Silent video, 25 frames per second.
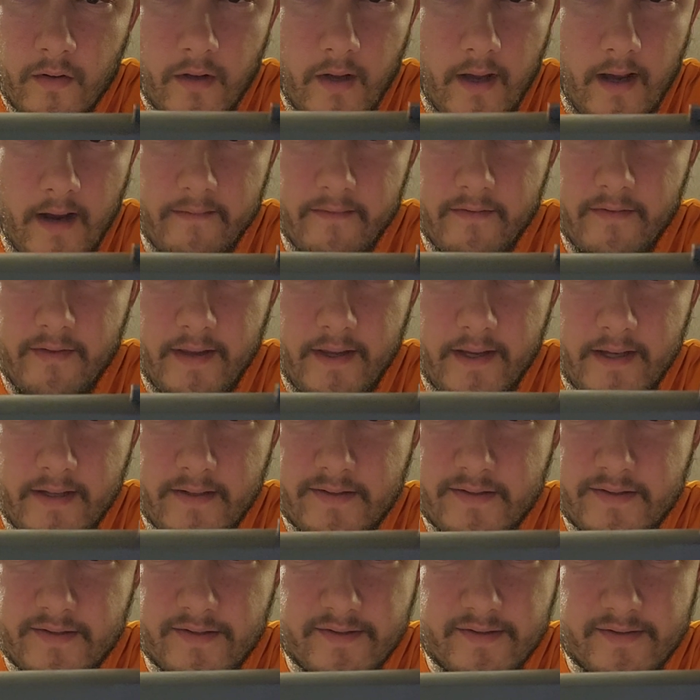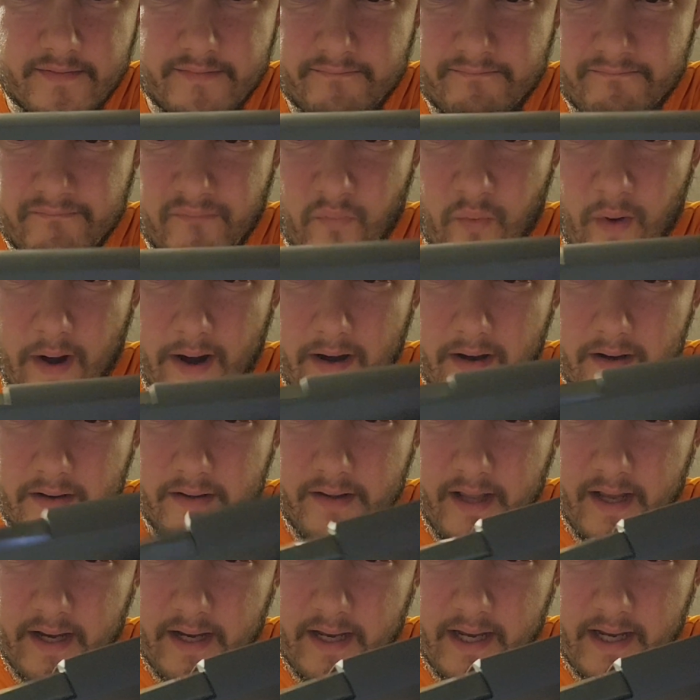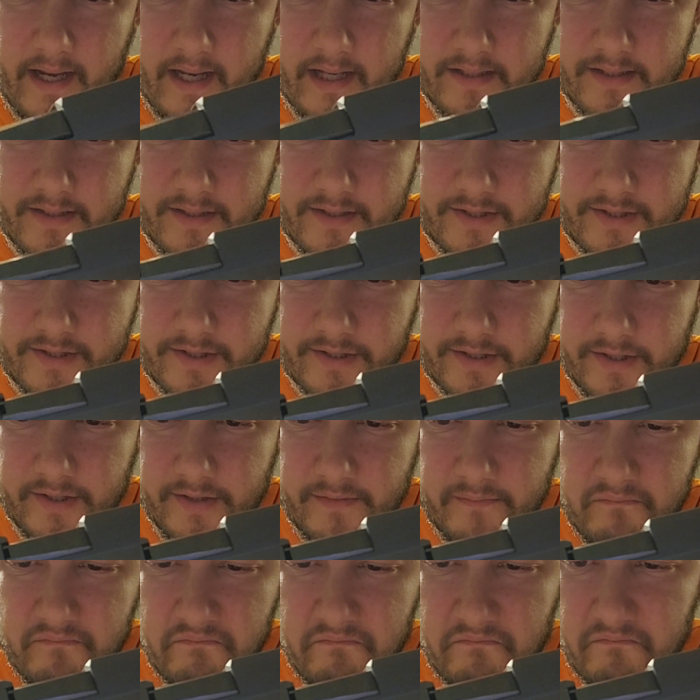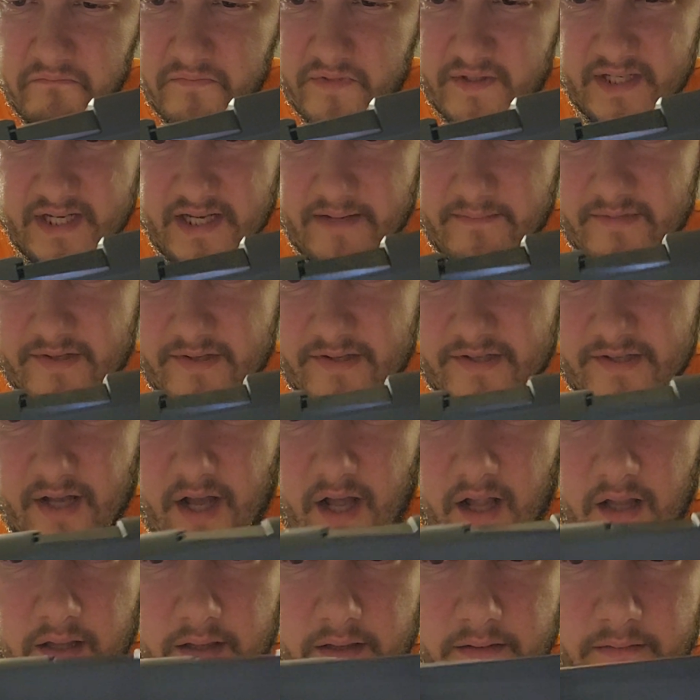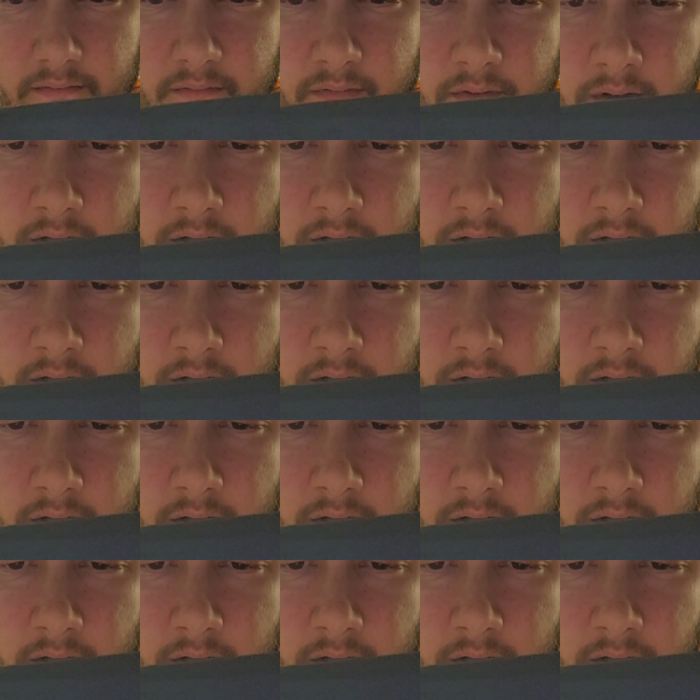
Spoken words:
everything's wearing like I guess it should. Seems solid.